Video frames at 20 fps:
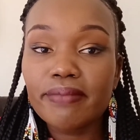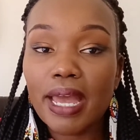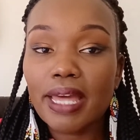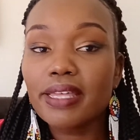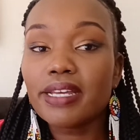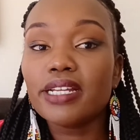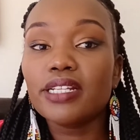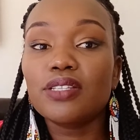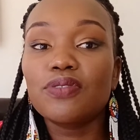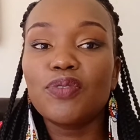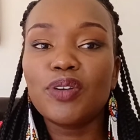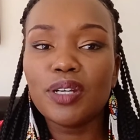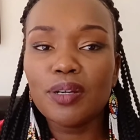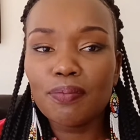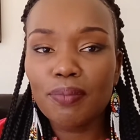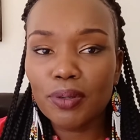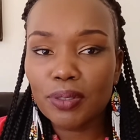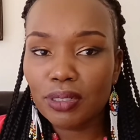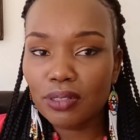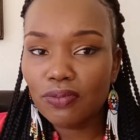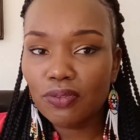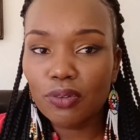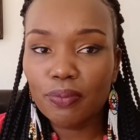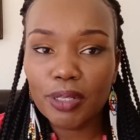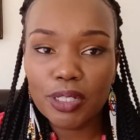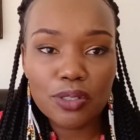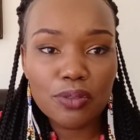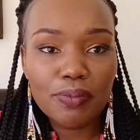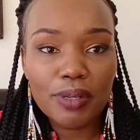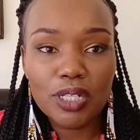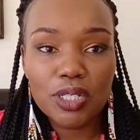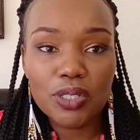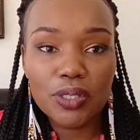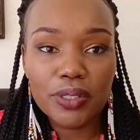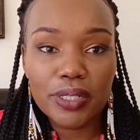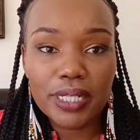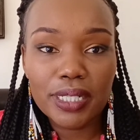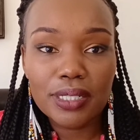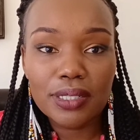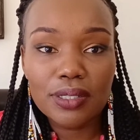think it's very important for me to
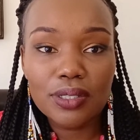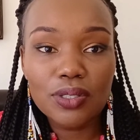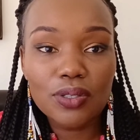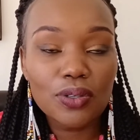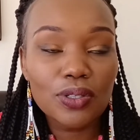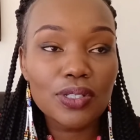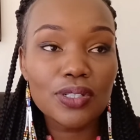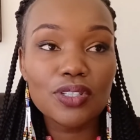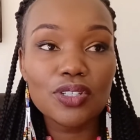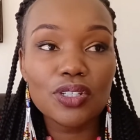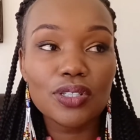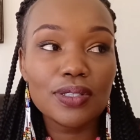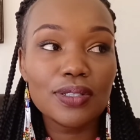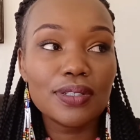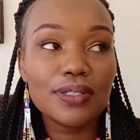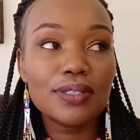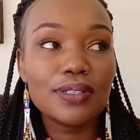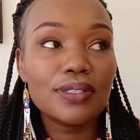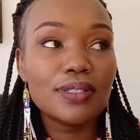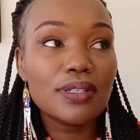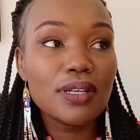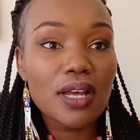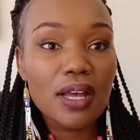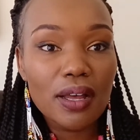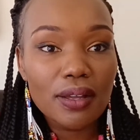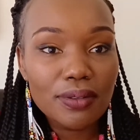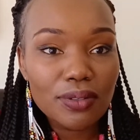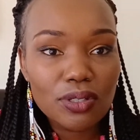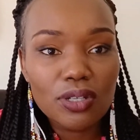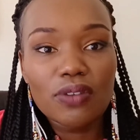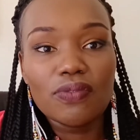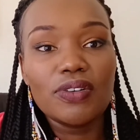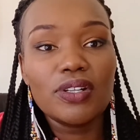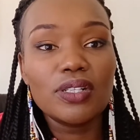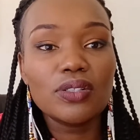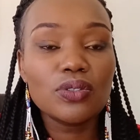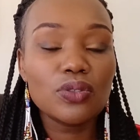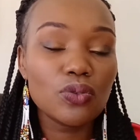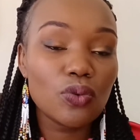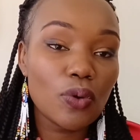mention this. Don't just
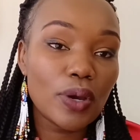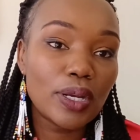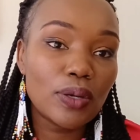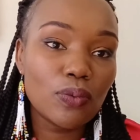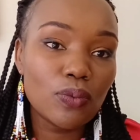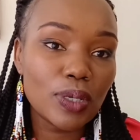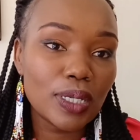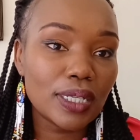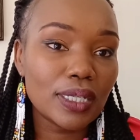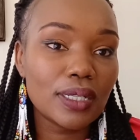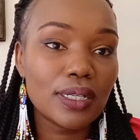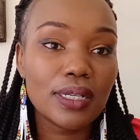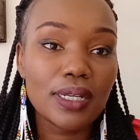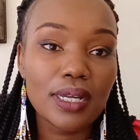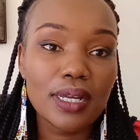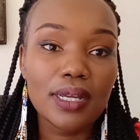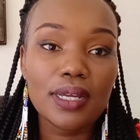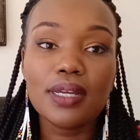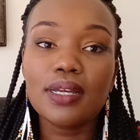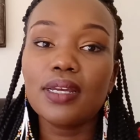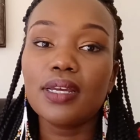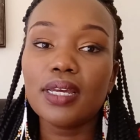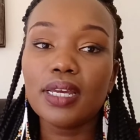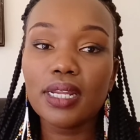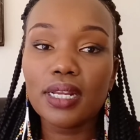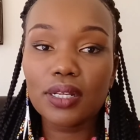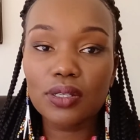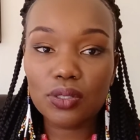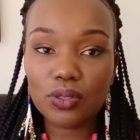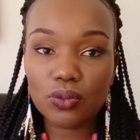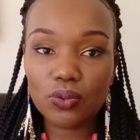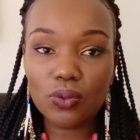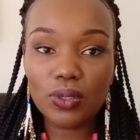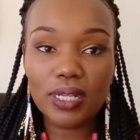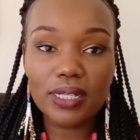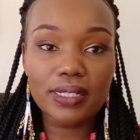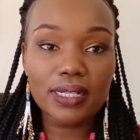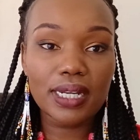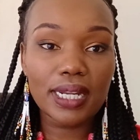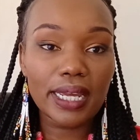travel to go and work in a
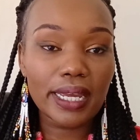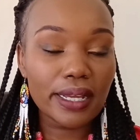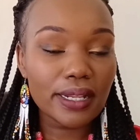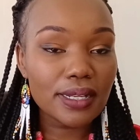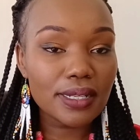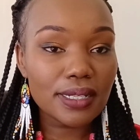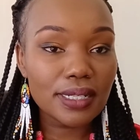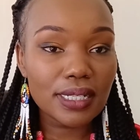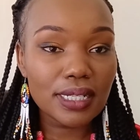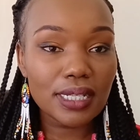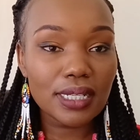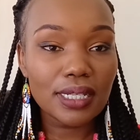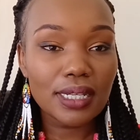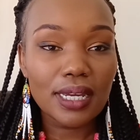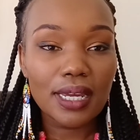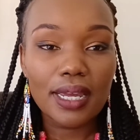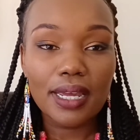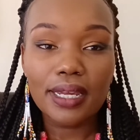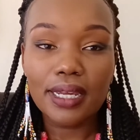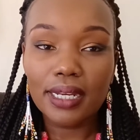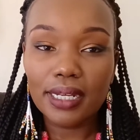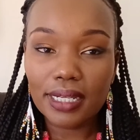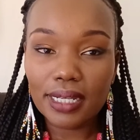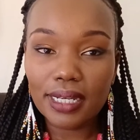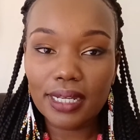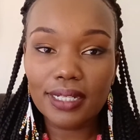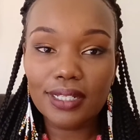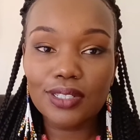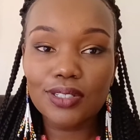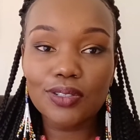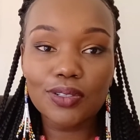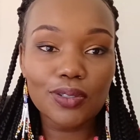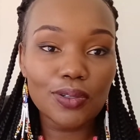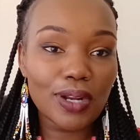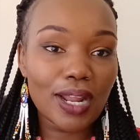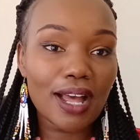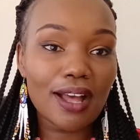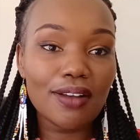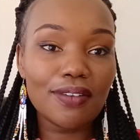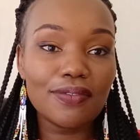school as an ALT, and yet you
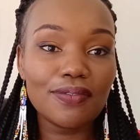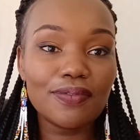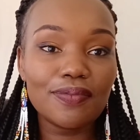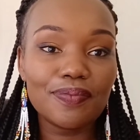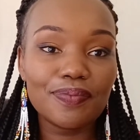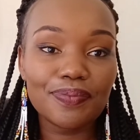don't have